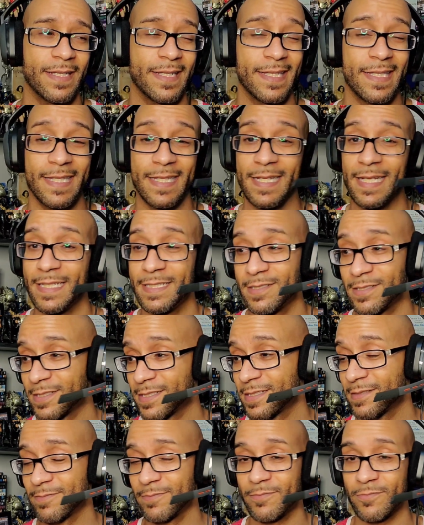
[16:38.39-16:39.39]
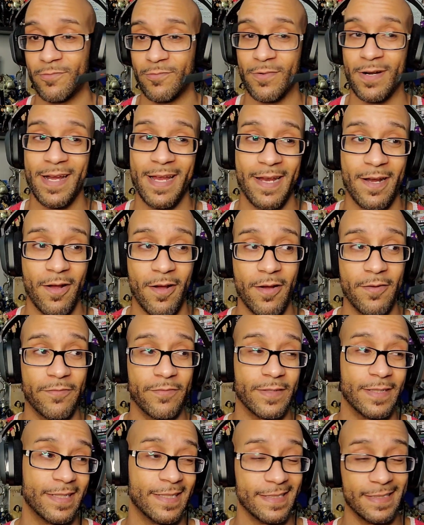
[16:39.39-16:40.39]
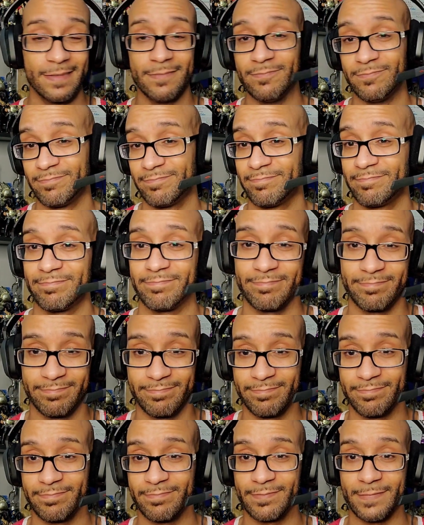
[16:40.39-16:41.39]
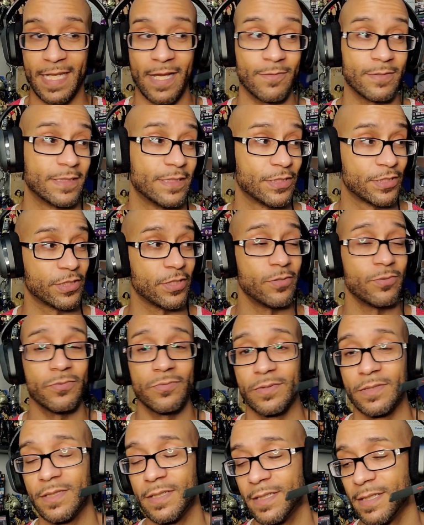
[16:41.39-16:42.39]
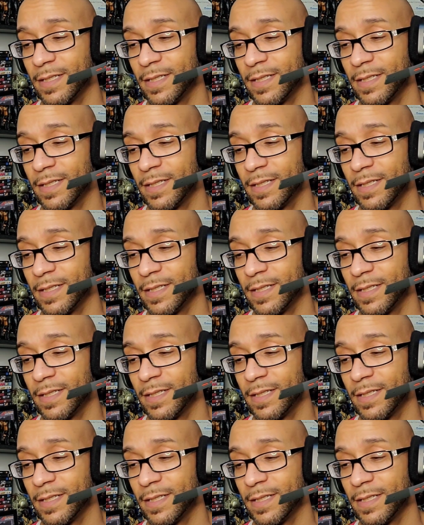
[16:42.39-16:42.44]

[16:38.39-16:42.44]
and then they just ran off, and then that was the show.